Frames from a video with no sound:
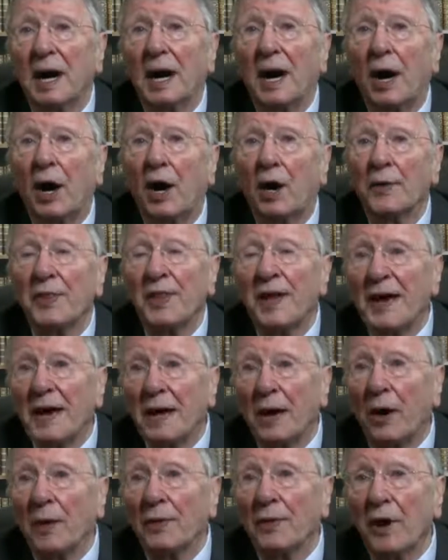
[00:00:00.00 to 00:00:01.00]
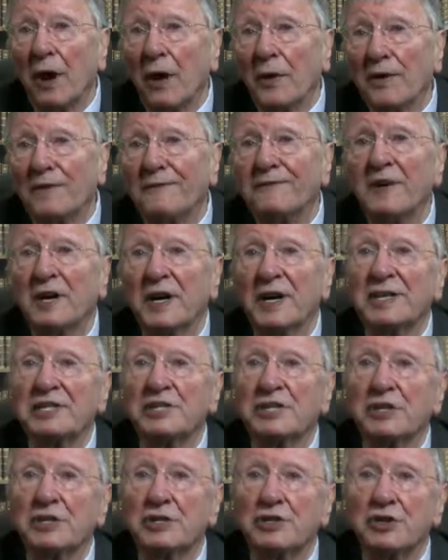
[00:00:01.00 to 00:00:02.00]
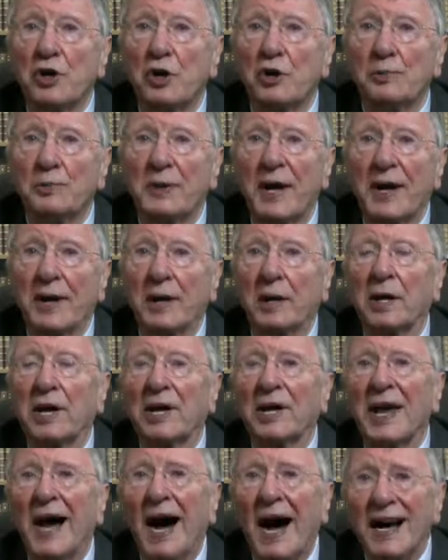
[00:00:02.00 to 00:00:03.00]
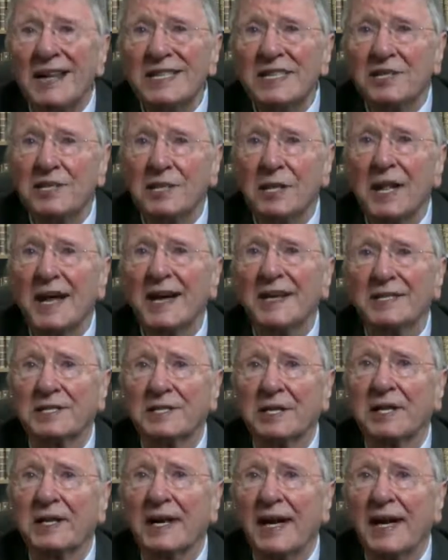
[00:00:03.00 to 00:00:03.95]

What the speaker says: on the furnace control panel, and isolate